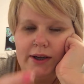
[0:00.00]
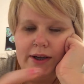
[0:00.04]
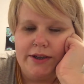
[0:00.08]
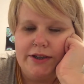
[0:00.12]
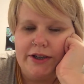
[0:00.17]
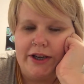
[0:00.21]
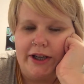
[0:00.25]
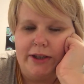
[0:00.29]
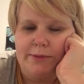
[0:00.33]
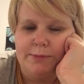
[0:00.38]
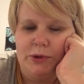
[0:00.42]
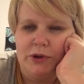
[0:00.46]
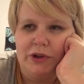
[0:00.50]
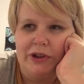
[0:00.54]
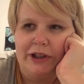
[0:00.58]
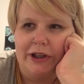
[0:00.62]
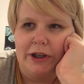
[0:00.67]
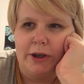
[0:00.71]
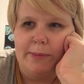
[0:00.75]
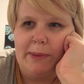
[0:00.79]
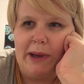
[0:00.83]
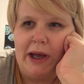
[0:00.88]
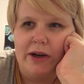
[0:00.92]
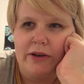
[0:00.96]
shakeable
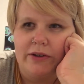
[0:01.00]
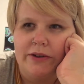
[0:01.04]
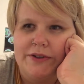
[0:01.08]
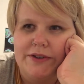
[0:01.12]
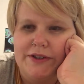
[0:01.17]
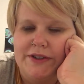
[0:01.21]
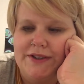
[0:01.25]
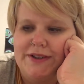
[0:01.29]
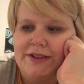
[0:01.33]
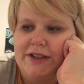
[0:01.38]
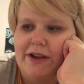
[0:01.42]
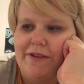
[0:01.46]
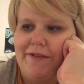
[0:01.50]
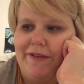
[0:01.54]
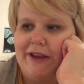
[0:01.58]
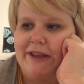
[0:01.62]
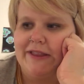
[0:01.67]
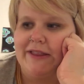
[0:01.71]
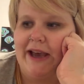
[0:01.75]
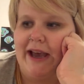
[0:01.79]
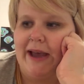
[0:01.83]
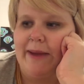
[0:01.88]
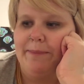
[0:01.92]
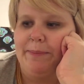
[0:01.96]
glitter bottles and stuff
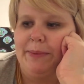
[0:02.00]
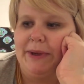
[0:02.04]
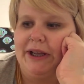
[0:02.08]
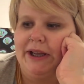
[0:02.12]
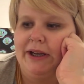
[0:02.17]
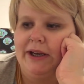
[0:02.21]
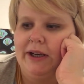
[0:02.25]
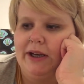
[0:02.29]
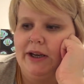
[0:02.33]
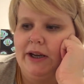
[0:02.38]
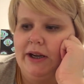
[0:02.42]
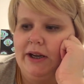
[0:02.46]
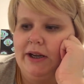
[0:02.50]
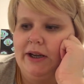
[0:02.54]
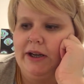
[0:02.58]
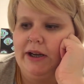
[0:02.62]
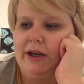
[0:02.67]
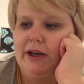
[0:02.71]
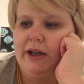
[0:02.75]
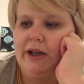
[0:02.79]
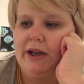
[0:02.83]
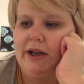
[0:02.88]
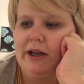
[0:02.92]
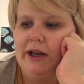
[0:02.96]
like that. But
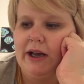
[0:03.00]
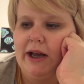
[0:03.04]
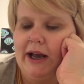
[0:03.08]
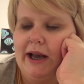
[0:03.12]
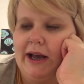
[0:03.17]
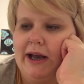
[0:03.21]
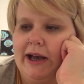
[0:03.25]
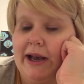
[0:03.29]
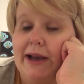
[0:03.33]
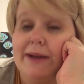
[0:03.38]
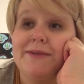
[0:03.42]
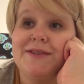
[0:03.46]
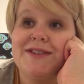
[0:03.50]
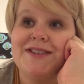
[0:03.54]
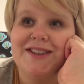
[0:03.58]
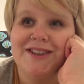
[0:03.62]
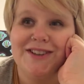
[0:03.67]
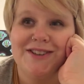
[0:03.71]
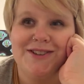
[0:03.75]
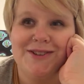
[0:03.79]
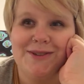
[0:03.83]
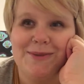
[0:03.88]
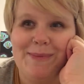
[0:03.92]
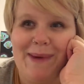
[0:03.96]
I'm just
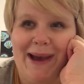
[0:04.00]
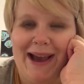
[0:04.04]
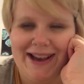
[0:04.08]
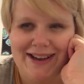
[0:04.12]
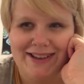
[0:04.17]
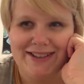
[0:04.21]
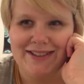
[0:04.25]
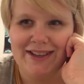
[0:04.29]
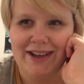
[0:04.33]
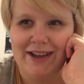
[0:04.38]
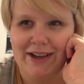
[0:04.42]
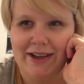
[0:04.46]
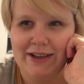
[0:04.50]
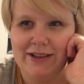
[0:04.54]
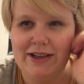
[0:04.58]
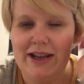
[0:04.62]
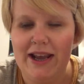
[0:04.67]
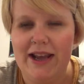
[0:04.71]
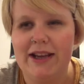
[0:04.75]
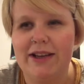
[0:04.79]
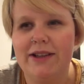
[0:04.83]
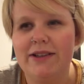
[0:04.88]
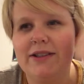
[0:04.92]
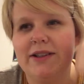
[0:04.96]
gonna do the bags I
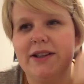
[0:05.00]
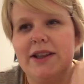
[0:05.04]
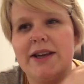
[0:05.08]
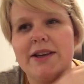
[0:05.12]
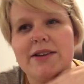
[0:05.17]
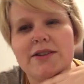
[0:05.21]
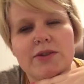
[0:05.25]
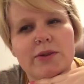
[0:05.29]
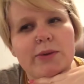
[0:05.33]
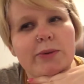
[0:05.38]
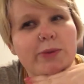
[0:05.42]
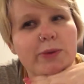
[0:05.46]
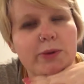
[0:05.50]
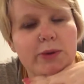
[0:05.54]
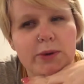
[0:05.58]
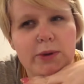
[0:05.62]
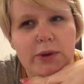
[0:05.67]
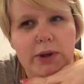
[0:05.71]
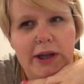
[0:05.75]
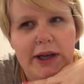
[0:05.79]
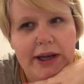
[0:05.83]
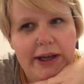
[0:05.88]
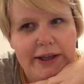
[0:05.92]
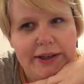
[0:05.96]
take to like
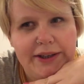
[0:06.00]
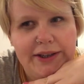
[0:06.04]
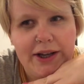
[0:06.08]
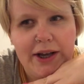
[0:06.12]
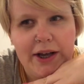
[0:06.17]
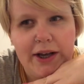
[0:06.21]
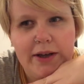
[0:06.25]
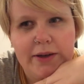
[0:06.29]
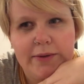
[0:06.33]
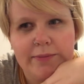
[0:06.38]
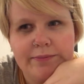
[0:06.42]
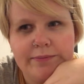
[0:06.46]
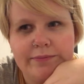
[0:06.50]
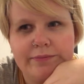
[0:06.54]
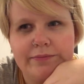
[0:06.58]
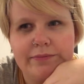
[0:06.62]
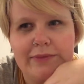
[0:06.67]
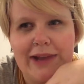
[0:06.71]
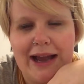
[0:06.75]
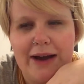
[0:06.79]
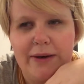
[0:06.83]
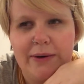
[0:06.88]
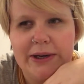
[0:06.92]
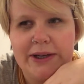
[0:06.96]
school and
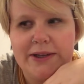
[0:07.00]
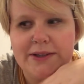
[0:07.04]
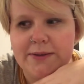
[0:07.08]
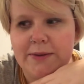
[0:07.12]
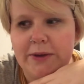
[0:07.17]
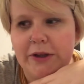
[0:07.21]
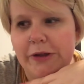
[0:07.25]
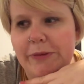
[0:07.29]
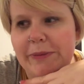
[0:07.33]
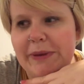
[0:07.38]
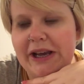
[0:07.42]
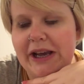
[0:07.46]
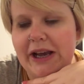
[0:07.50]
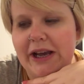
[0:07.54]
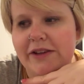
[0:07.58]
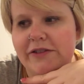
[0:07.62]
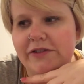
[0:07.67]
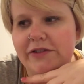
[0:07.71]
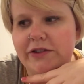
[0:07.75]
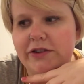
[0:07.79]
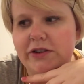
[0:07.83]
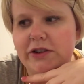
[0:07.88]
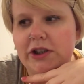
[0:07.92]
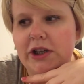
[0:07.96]
outings with me.
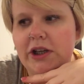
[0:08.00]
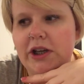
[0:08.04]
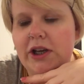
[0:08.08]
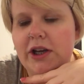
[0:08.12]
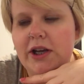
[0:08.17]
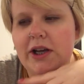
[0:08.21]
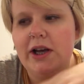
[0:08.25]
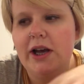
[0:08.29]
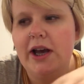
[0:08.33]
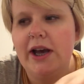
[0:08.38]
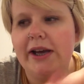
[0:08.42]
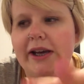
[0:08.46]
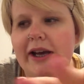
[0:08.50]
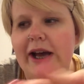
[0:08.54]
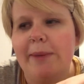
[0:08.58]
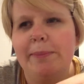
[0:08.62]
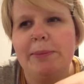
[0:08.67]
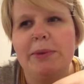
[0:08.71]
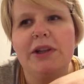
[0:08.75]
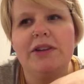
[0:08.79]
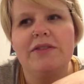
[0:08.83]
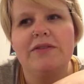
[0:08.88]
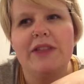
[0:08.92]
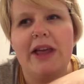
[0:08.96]
A
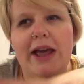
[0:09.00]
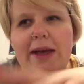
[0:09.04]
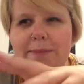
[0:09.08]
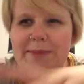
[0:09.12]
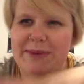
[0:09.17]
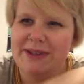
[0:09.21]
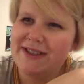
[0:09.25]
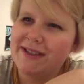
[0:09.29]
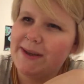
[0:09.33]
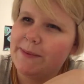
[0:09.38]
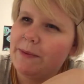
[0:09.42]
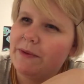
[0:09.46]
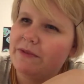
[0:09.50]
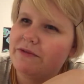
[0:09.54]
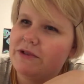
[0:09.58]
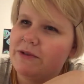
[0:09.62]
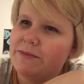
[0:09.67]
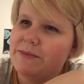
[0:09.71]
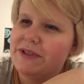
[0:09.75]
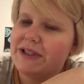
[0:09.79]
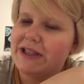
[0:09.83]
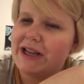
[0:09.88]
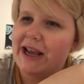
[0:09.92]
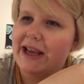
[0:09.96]
couple of them, and some of
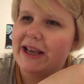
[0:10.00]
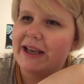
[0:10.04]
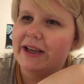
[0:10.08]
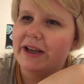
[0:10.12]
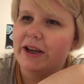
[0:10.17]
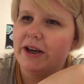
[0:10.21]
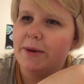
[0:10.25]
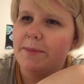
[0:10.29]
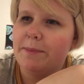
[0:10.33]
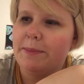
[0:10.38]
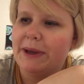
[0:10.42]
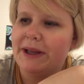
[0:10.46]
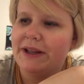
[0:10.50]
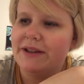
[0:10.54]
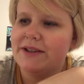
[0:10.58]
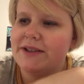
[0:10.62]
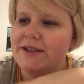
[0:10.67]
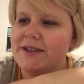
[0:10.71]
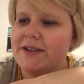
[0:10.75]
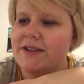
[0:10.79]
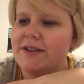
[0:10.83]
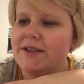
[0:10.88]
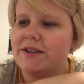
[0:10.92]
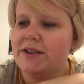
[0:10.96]
them stay here, but
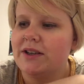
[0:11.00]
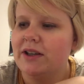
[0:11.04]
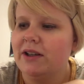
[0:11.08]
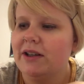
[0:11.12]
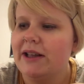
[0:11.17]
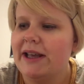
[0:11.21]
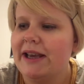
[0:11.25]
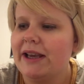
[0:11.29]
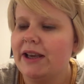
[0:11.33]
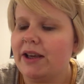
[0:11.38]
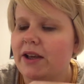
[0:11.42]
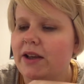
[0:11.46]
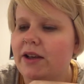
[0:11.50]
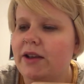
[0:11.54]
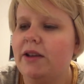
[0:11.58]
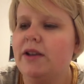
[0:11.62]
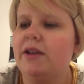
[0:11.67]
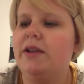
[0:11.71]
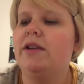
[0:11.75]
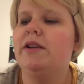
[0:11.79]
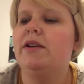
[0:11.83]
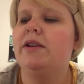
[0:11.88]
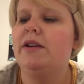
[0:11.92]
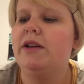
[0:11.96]
this is still like
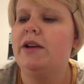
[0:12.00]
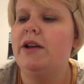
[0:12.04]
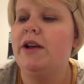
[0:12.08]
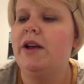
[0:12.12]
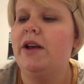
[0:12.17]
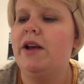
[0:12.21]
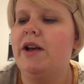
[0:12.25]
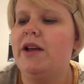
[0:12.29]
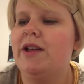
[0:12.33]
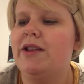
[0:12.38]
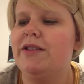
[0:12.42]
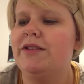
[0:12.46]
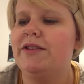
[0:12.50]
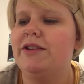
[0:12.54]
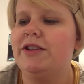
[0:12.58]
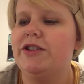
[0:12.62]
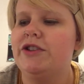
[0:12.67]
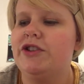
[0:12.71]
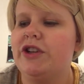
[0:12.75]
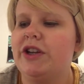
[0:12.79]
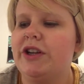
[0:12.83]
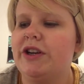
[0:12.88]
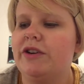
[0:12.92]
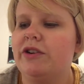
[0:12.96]
the
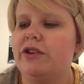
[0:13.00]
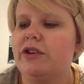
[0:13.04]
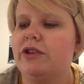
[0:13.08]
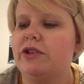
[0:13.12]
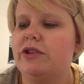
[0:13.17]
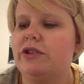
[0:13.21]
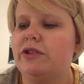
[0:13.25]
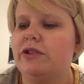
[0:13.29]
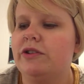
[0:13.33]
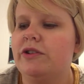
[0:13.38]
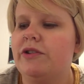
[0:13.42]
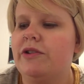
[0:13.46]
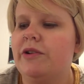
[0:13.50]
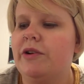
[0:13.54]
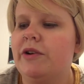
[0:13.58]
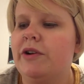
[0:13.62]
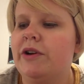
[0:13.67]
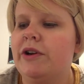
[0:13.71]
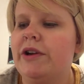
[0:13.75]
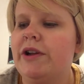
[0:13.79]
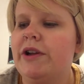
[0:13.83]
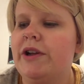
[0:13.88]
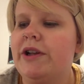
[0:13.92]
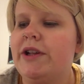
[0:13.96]
general,
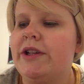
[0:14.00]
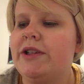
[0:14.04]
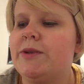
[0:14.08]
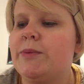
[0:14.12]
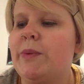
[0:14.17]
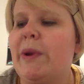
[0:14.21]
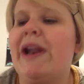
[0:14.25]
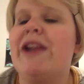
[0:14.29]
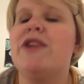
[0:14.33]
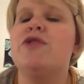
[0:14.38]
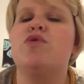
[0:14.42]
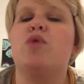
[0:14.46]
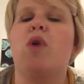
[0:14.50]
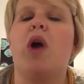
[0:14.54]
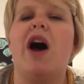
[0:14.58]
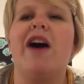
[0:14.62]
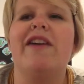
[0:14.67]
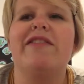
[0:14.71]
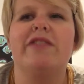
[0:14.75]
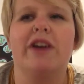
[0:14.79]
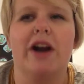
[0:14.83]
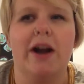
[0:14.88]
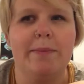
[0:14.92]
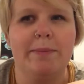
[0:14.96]
it's what I
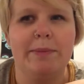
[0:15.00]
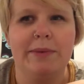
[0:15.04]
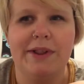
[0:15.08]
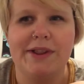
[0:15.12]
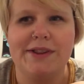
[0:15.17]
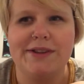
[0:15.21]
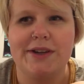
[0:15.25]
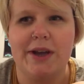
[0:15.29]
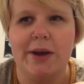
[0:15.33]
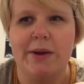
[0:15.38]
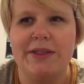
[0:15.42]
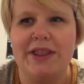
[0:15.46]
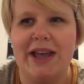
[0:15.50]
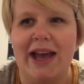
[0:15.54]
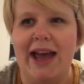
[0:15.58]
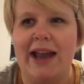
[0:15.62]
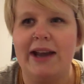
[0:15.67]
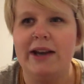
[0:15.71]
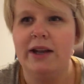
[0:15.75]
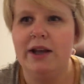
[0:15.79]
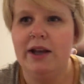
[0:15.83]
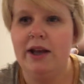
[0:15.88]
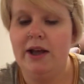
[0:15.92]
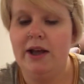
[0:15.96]
draw from, let's go with that.